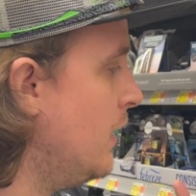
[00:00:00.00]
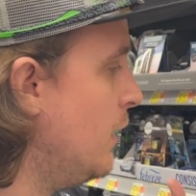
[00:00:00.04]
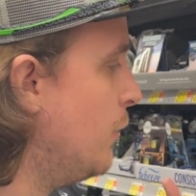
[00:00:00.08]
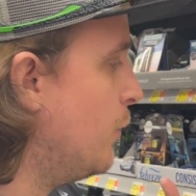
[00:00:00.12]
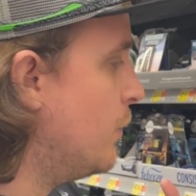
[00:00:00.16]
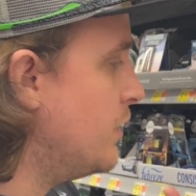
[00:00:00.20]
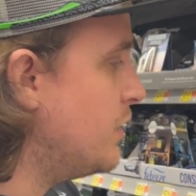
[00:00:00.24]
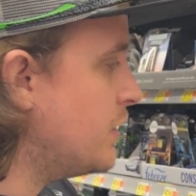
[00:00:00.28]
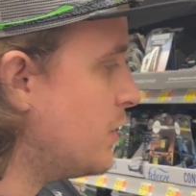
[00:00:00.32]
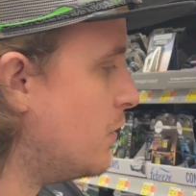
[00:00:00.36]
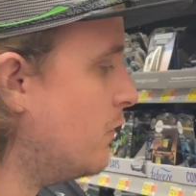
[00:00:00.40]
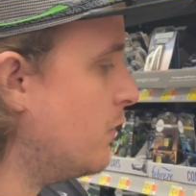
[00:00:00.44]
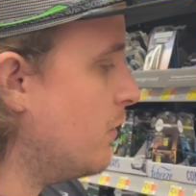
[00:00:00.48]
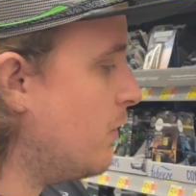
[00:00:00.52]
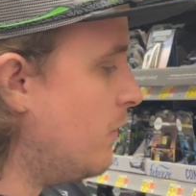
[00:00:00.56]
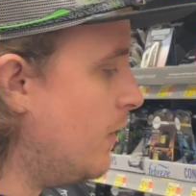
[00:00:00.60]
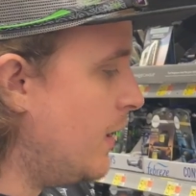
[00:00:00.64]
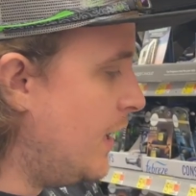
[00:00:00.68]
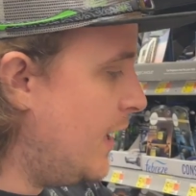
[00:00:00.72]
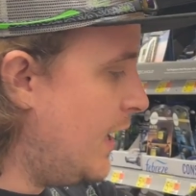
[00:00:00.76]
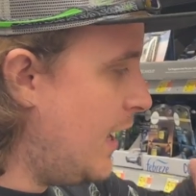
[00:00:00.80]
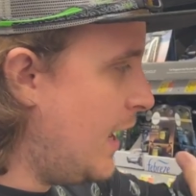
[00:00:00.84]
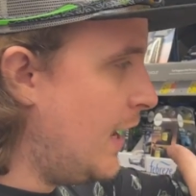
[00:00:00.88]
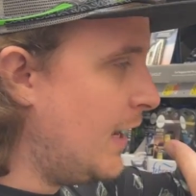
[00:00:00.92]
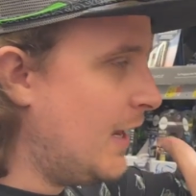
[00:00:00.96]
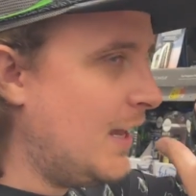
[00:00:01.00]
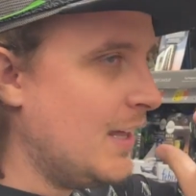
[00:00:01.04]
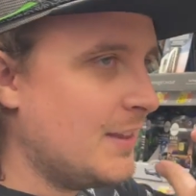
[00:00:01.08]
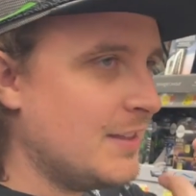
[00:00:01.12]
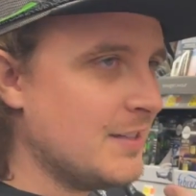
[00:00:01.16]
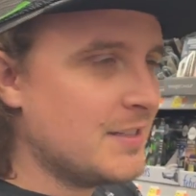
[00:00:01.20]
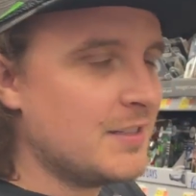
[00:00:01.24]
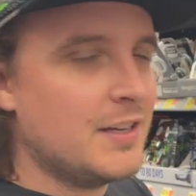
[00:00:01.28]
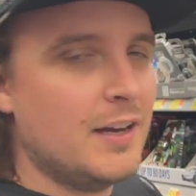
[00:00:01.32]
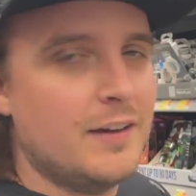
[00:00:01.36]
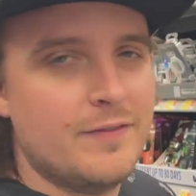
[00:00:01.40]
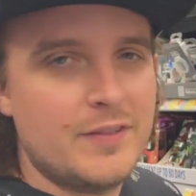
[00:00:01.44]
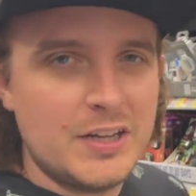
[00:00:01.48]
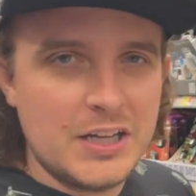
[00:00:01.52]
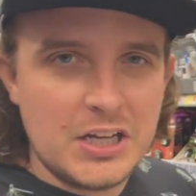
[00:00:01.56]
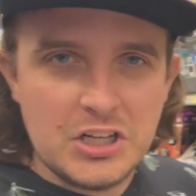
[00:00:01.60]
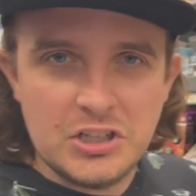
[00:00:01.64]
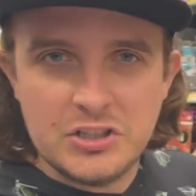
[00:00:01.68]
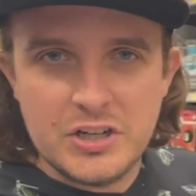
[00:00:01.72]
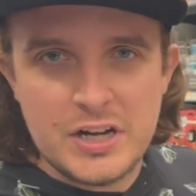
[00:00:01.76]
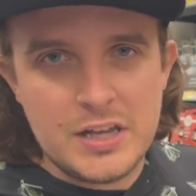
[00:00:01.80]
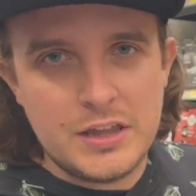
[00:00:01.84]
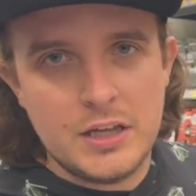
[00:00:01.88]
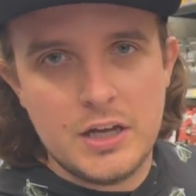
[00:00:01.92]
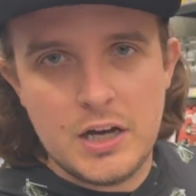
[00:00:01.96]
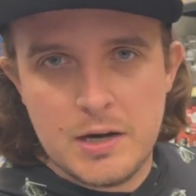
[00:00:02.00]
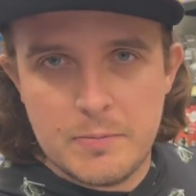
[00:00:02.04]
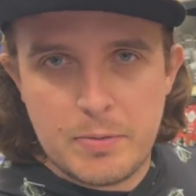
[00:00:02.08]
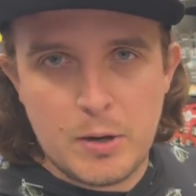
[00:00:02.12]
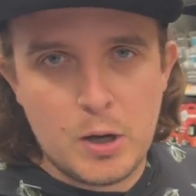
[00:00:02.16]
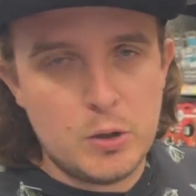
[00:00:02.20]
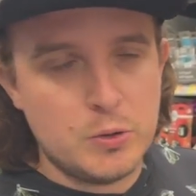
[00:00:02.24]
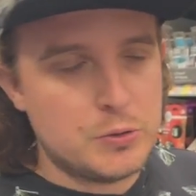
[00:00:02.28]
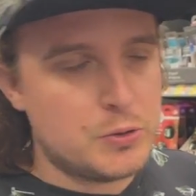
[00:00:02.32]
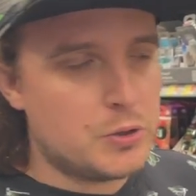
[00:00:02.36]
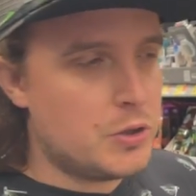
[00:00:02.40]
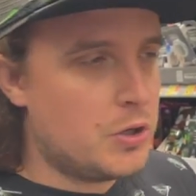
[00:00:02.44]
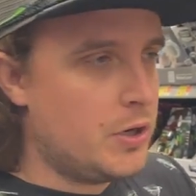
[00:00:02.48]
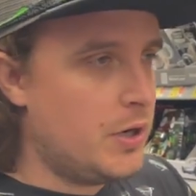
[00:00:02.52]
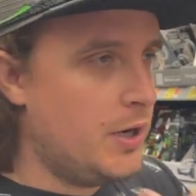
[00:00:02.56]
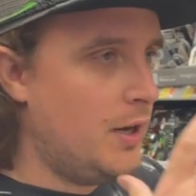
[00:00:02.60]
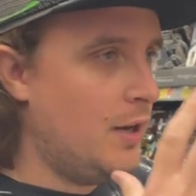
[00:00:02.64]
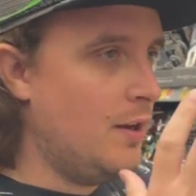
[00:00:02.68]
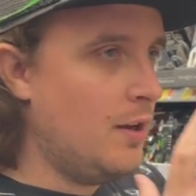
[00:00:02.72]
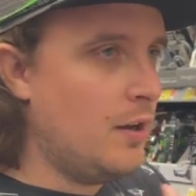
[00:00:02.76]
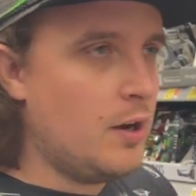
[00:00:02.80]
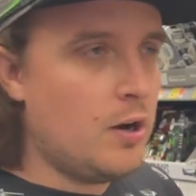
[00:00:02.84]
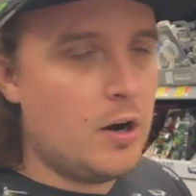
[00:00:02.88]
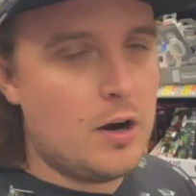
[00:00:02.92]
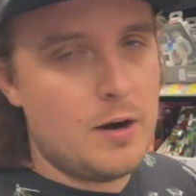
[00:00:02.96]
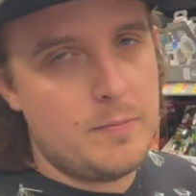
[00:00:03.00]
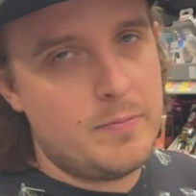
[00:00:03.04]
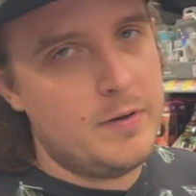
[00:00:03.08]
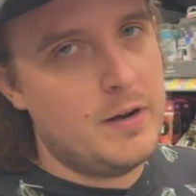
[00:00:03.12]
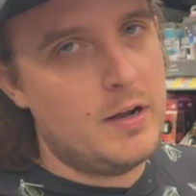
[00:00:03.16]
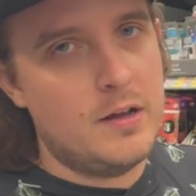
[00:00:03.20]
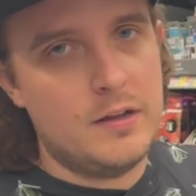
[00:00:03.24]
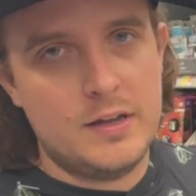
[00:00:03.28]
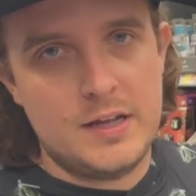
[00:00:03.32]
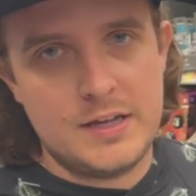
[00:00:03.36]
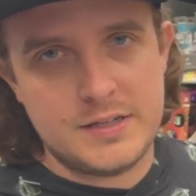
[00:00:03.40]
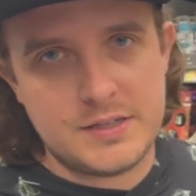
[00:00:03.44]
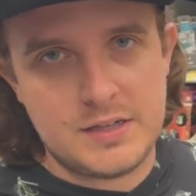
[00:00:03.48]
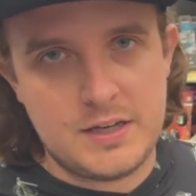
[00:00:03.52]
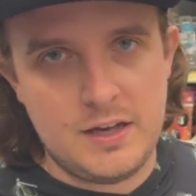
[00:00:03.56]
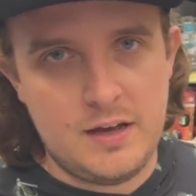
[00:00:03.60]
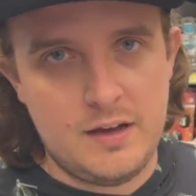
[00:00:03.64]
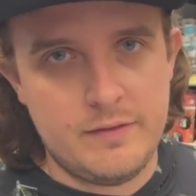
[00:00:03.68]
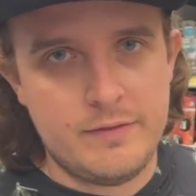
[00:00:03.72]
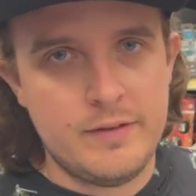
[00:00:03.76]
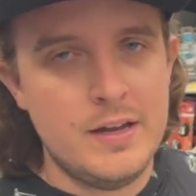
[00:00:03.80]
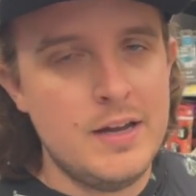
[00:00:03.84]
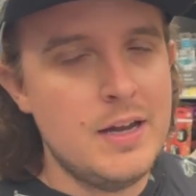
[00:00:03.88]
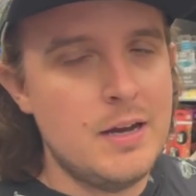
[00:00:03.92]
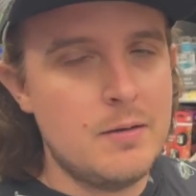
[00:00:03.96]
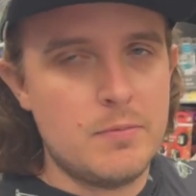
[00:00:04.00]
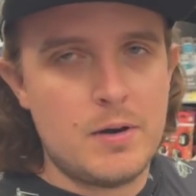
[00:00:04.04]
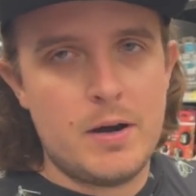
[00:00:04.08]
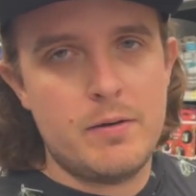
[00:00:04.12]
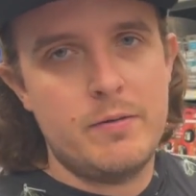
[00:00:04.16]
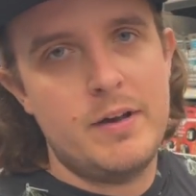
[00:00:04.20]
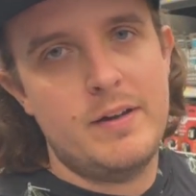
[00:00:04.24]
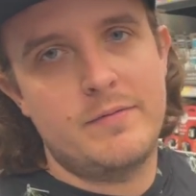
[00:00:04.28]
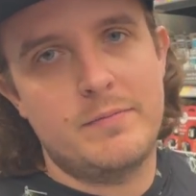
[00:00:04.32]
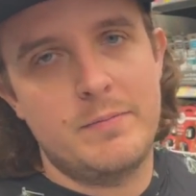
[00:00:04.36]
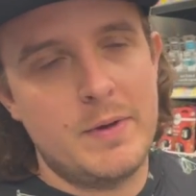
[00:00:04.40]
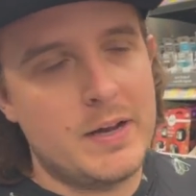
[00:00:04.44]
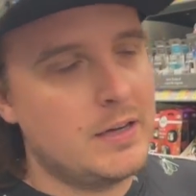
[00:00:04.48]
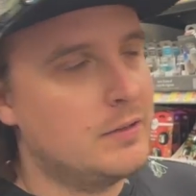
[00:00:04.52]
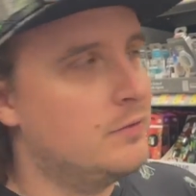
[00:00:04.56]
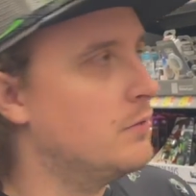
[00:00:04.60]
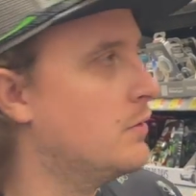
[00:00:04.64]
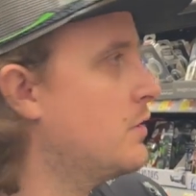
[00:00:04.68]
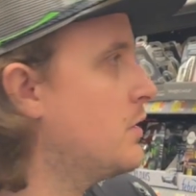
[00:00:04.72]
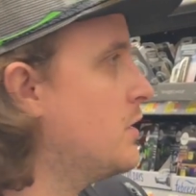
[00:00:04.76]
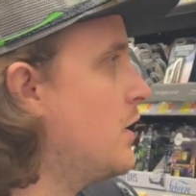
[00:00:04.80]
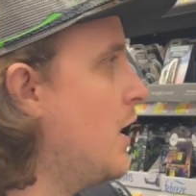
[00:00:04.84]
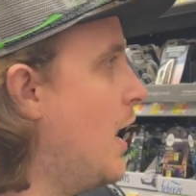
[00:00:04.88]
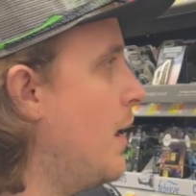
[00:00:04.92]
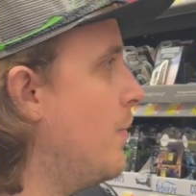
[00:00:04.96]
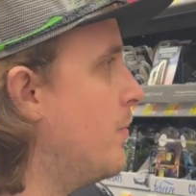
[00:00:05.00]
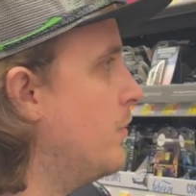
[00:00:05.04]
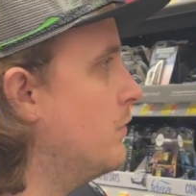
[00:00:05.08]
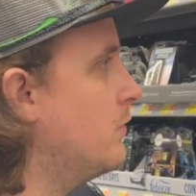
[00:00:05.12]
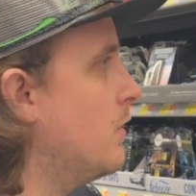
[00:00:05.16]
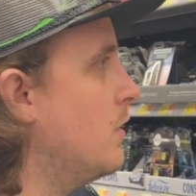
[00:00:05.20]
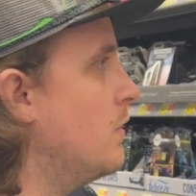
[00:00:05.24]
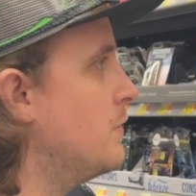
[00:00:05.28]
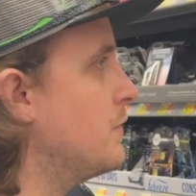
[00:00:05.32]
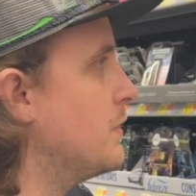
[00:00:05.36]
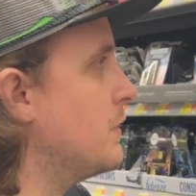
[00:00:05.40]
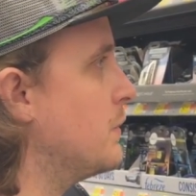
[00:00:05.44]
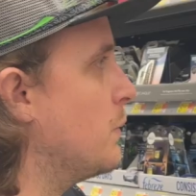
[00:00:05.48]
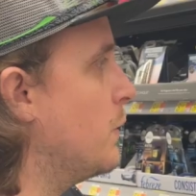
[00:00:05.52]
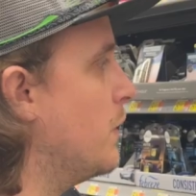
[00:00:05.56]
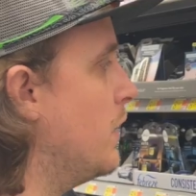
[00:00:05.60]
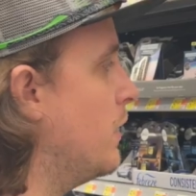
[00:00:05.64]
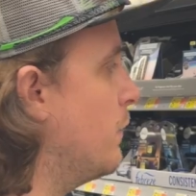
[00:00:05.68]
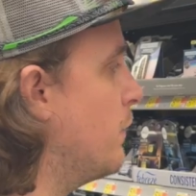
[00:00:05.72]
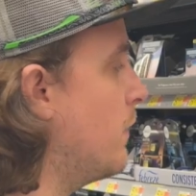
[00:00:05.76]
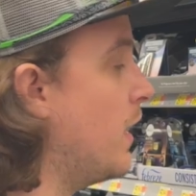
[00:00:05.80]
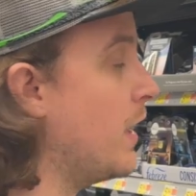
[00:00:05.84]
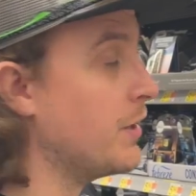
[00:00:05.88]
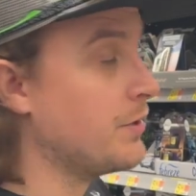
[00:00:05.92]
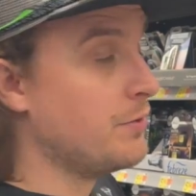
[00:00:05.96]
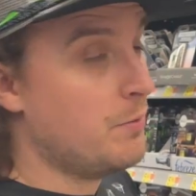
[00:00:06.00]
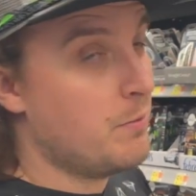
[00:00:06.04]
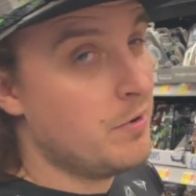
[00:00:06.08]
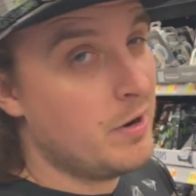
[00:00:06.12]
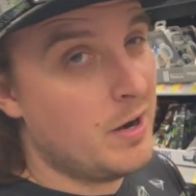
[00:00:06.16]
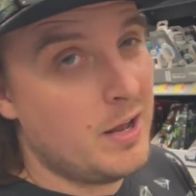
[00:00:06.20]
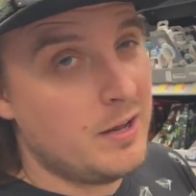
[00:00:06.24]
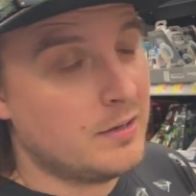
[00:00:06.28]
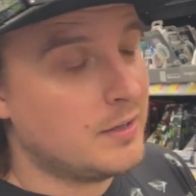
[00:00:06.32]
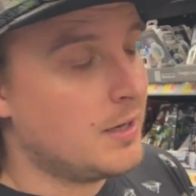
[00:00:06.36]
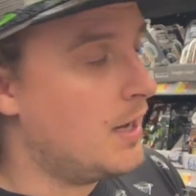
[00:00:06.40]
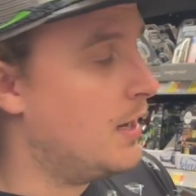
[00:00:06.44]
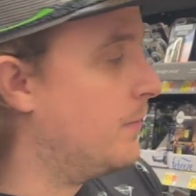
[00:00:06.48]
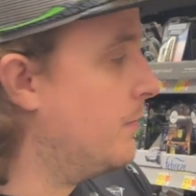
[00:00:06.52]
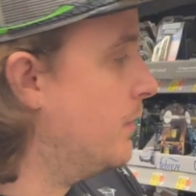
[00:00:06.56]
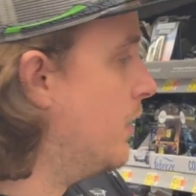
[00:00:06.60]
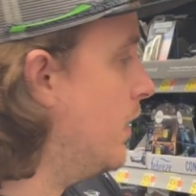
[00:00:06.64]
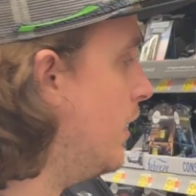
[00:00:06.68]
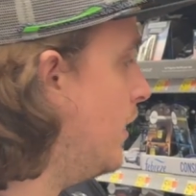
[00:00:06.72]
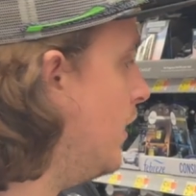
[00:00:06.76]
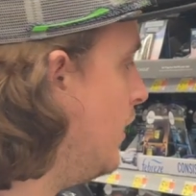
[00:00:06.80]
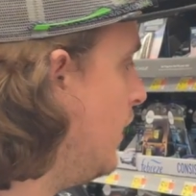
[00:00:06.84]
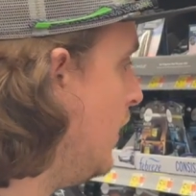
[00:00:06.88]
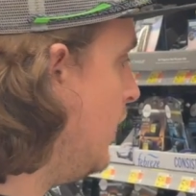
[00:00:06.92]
we're just gonna go ahead and get the stuff to clean the upholstery, carpet, all that stuff. Probably have to make a stop at Lowe's as well. We're actually running out of time today.